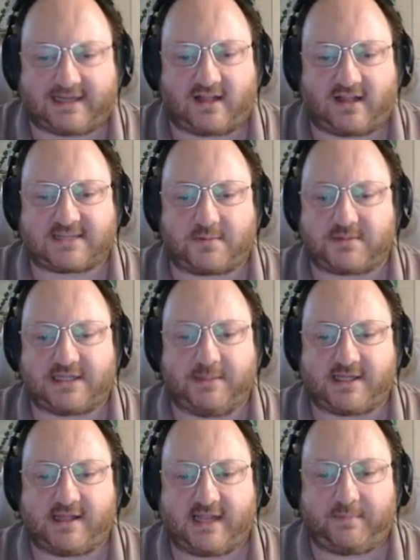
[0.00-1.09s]
like sometimes in
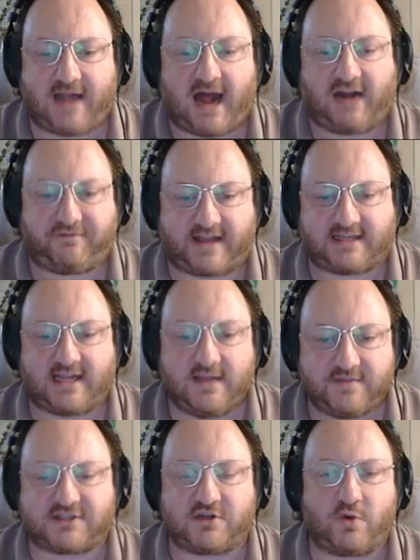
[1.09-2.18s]
limited there could be an artifact
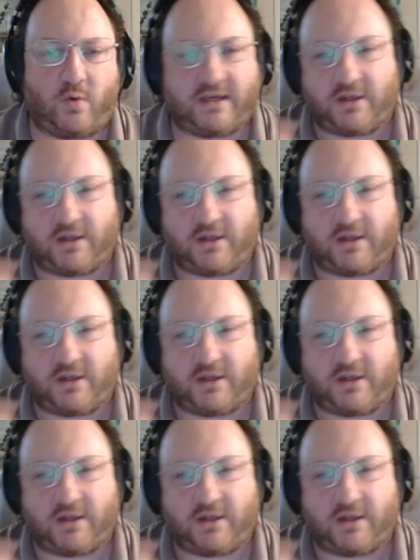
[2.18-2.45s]
that's annoying,